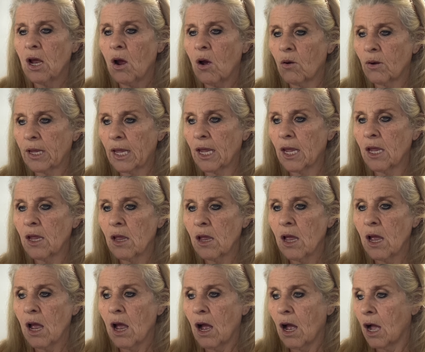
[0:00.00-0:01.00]
Okay,
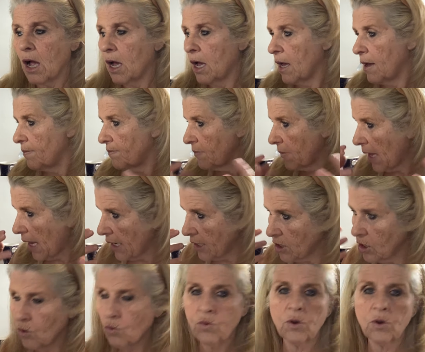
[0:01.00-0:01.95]
and you